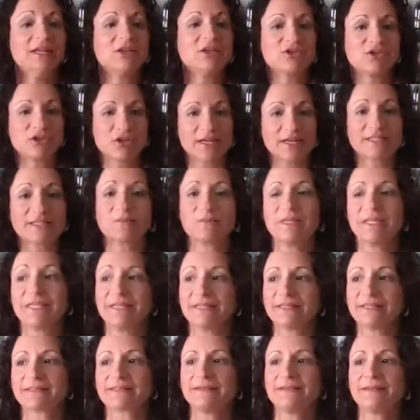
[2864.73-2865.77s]
Trust me, he
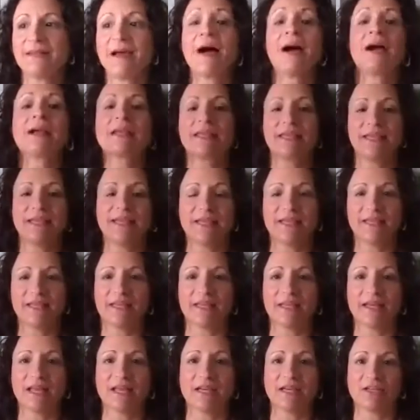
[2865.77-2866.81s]
is not getting a
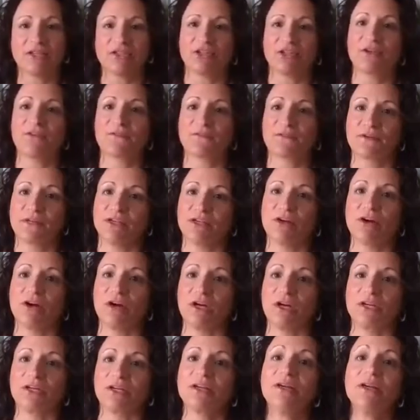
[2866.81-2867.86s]
get out of jail free
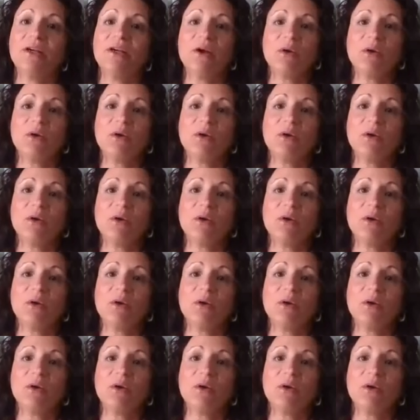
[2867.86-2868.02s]
card.